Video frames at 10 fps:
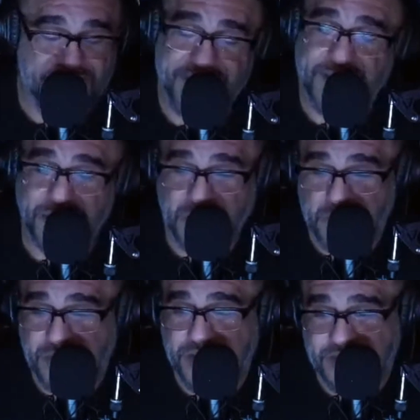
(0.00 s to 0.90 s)
But you
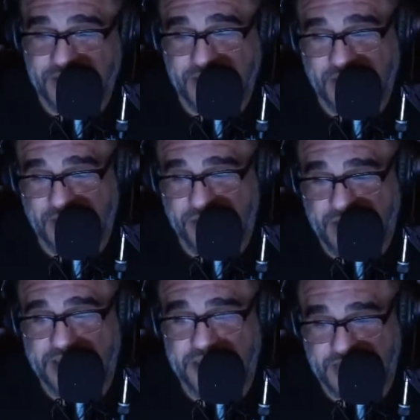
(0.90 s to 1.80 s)
wouldn't see, I
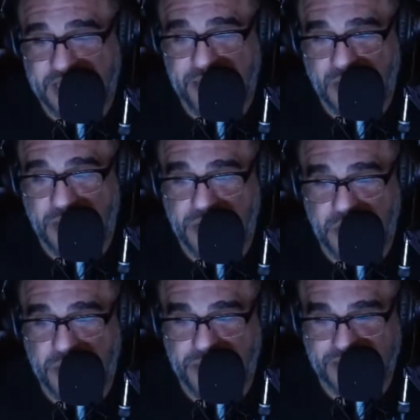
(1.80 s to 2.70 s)
should keep calling you
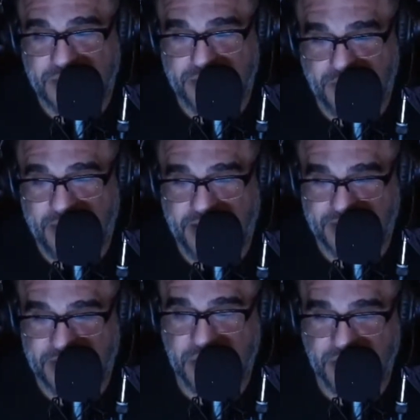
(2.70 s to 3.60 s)
Mrs. Brown so
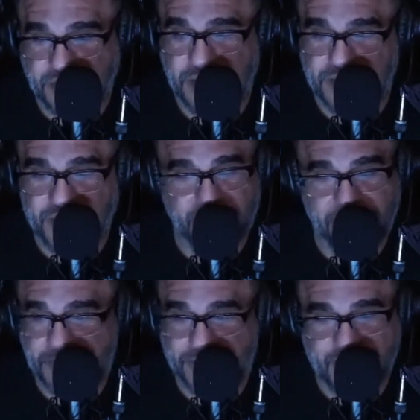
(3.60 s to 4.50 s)
you could come see me,
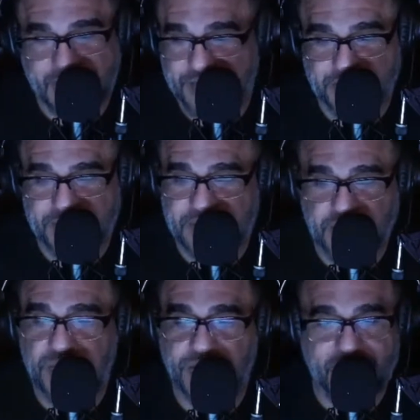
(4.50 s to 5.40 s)
because I haven't seen
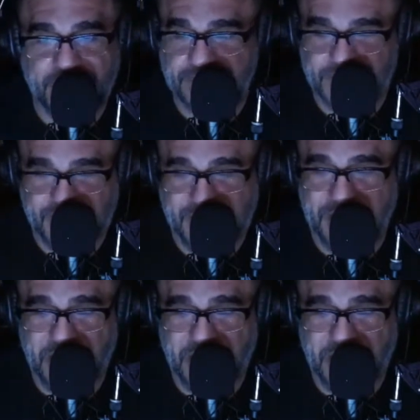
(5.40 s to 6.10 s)
you in God knows how.